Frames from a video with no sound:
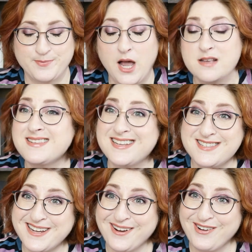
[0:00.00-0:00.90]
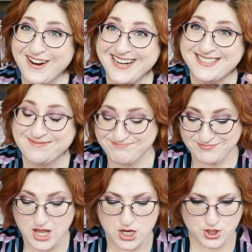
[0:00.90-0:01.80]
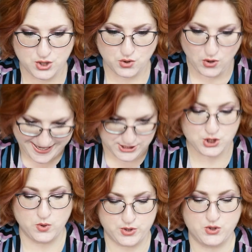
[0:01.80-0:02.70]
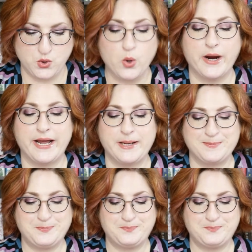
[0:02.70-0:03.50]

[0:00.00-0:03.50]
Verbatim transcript: Also sounds like a great, great short story.